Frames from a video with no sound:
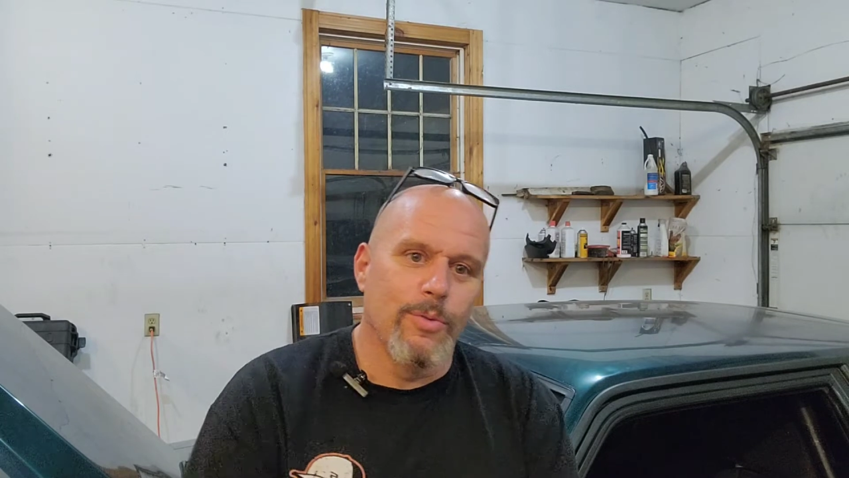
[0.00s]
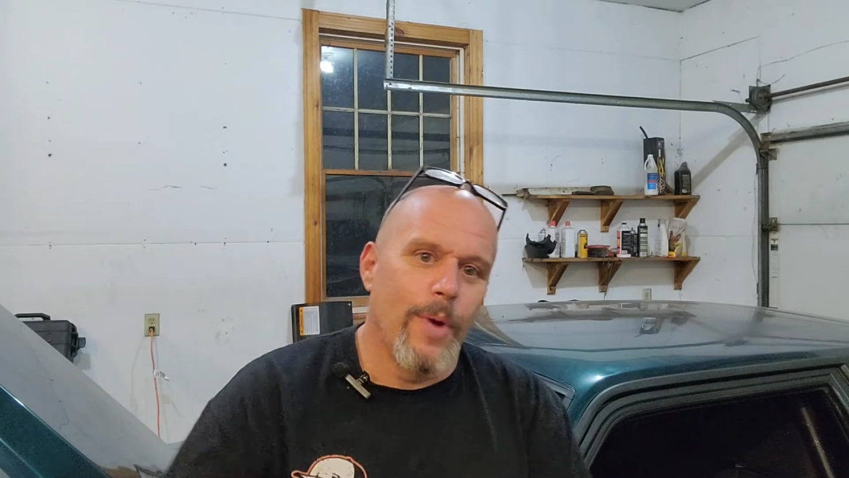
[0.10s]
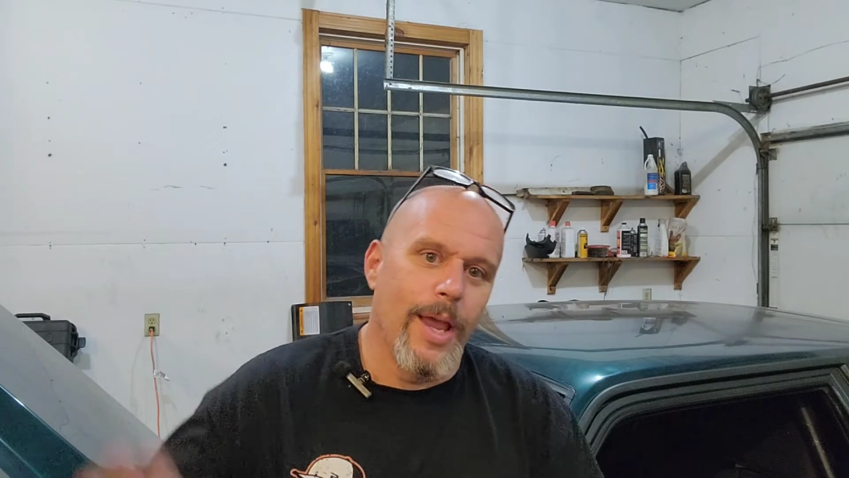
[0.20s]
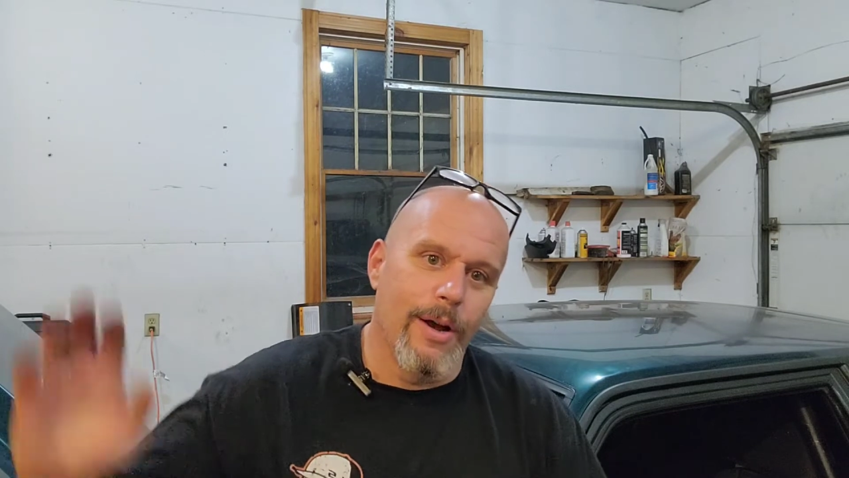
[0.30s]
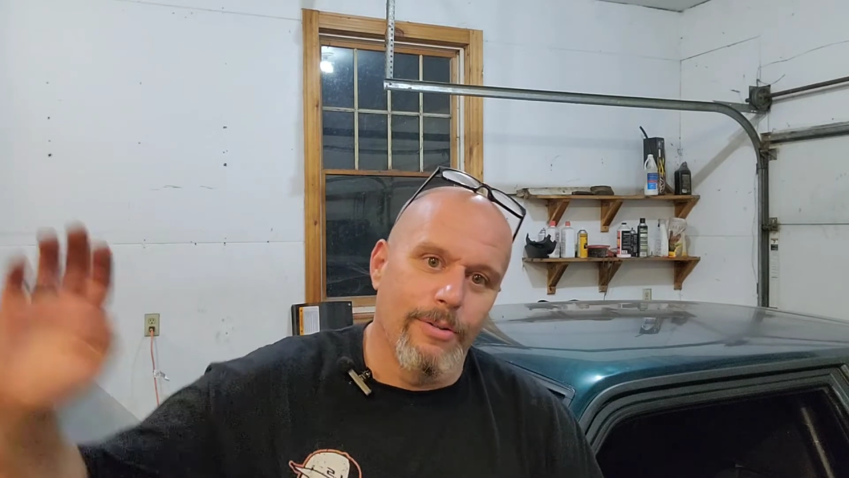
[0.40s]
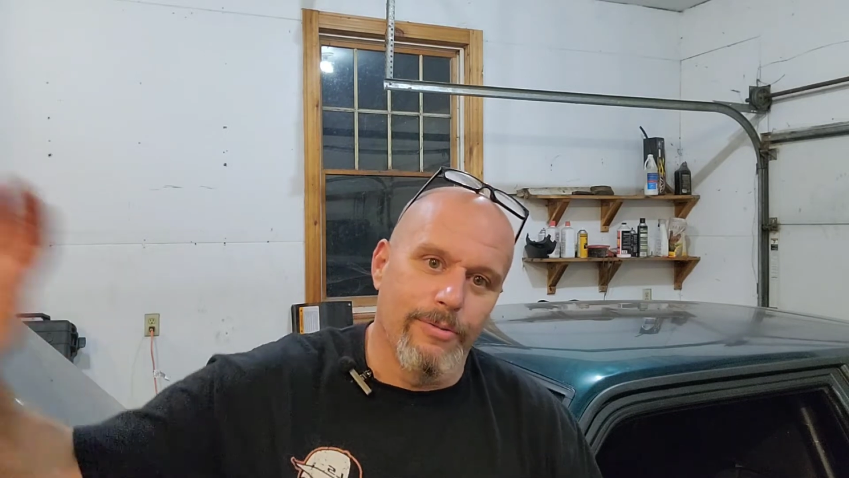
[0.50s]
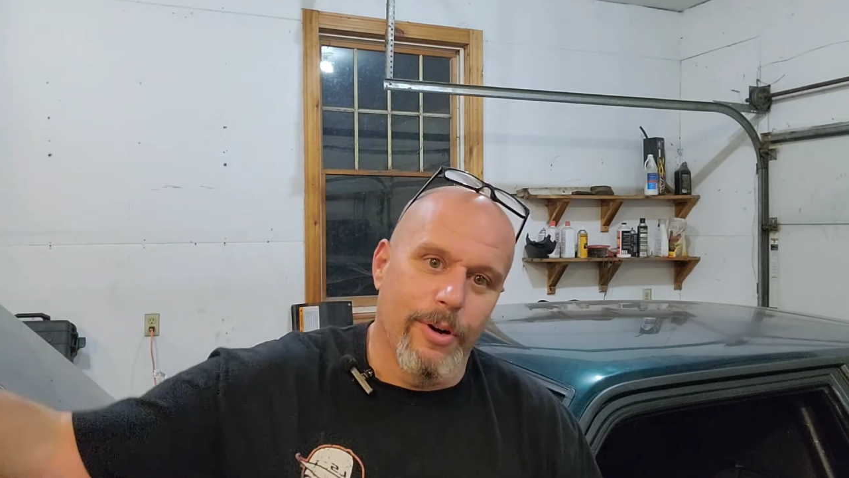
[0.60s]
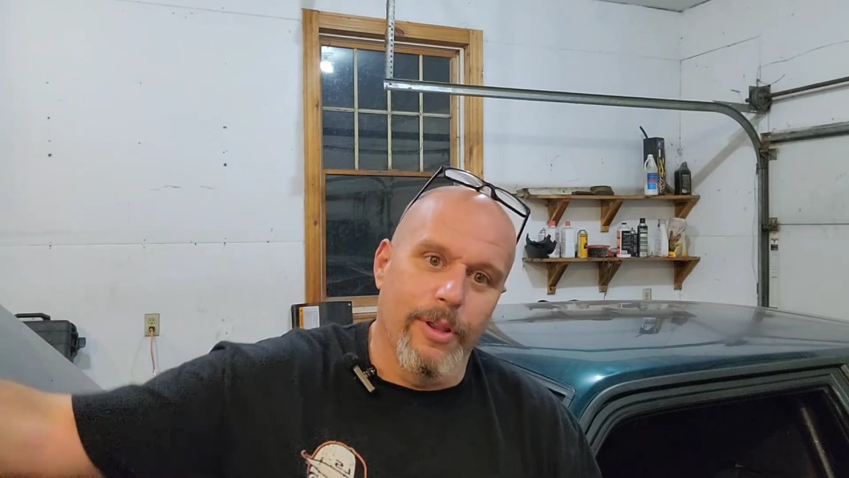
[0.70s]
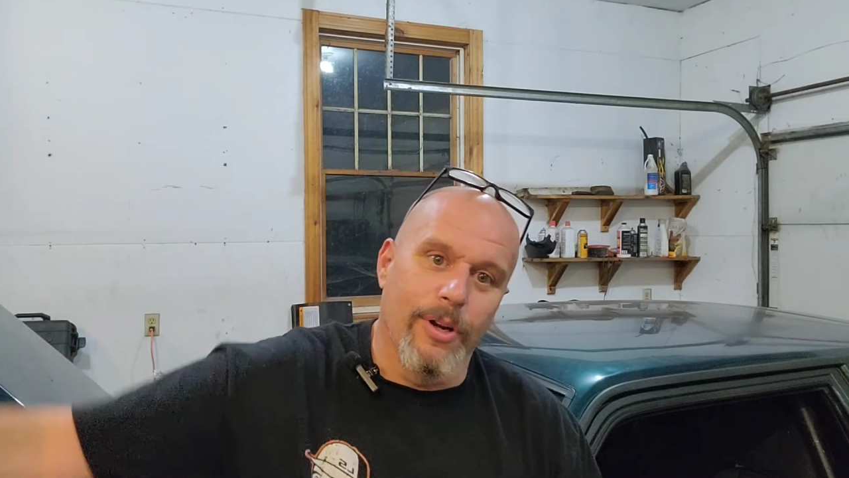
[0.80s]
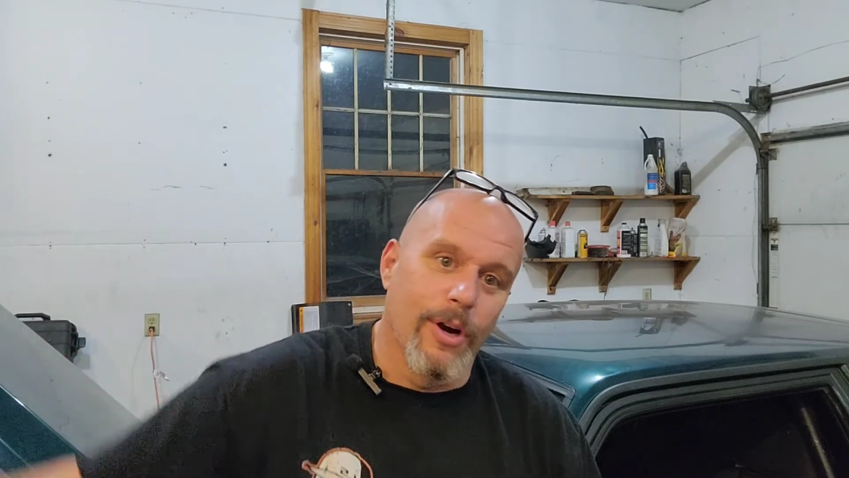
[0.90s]
was way out in
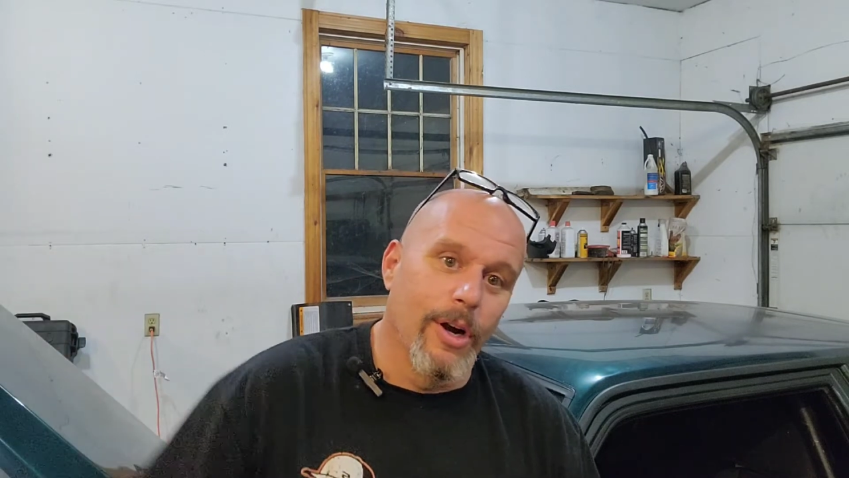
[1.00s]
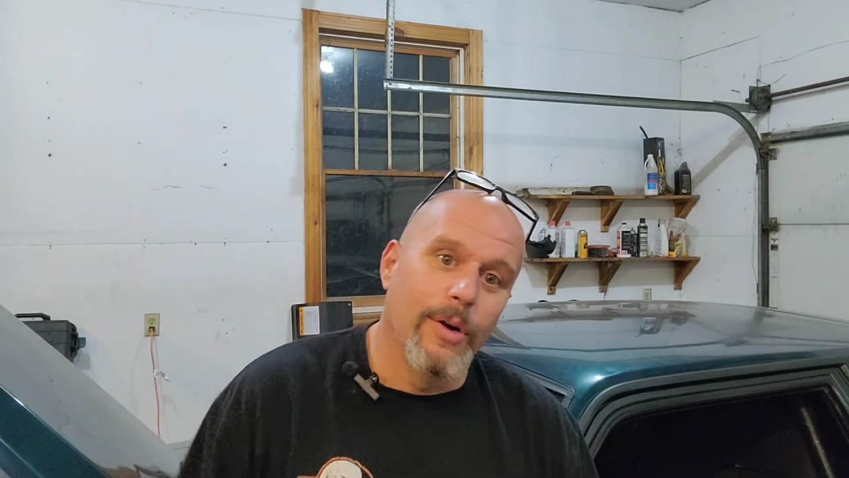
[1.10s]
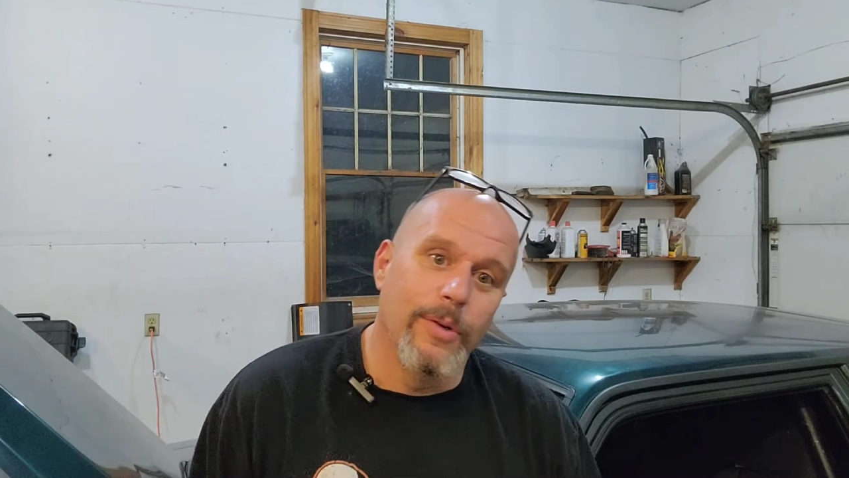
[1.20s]
front of the car.